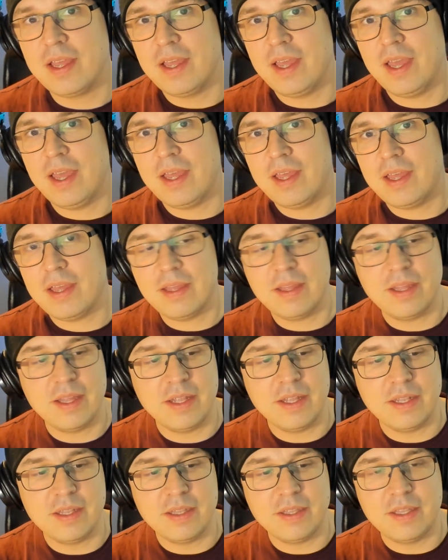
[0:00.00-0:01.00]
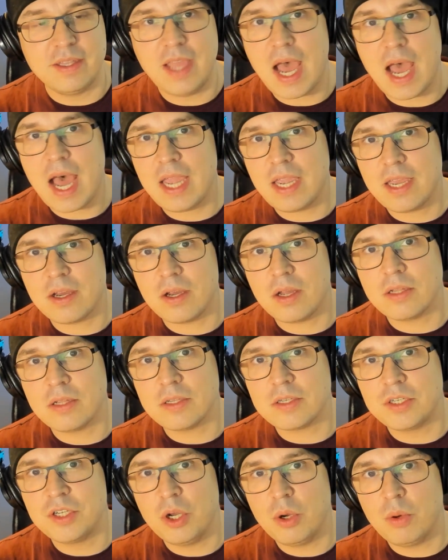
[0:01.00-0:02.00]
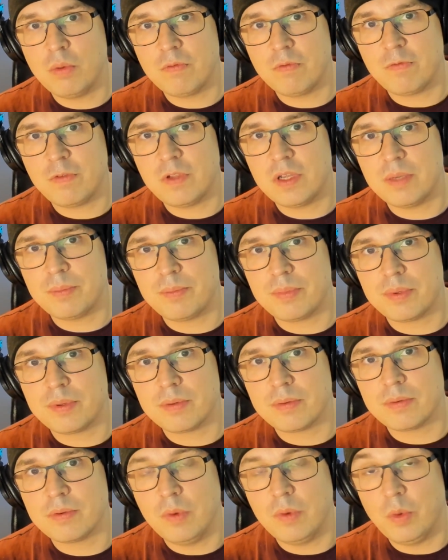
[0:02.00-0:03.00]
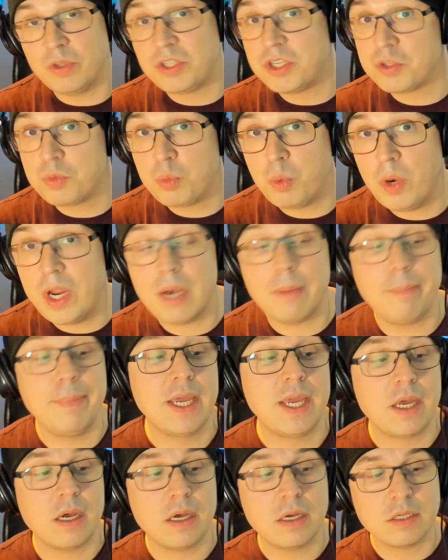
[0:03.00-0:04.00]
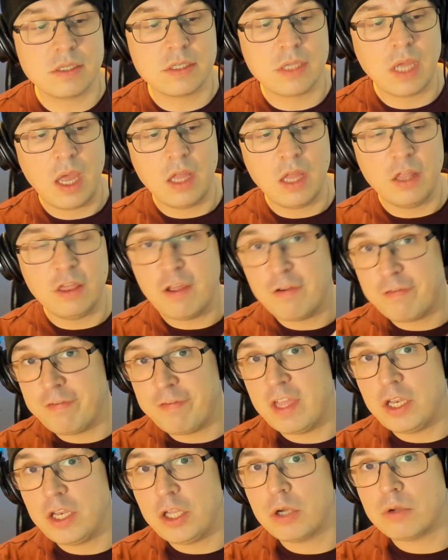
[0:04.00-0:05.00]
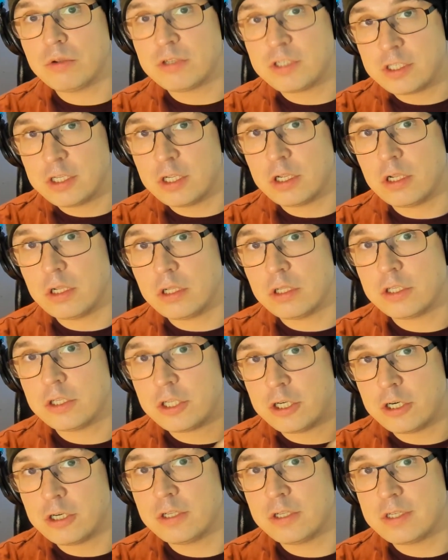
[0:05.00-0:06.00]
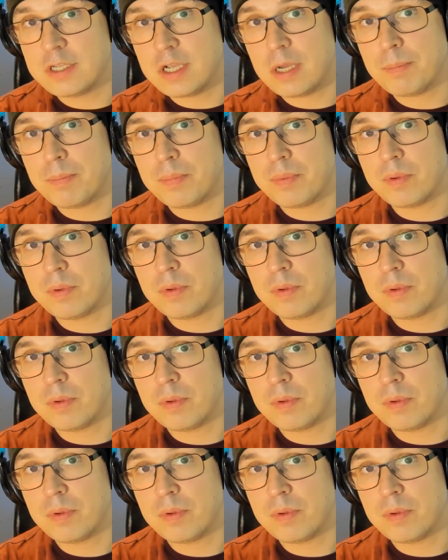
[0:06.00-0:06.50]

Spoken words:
the icons don't flip, which is weird because the video still turns up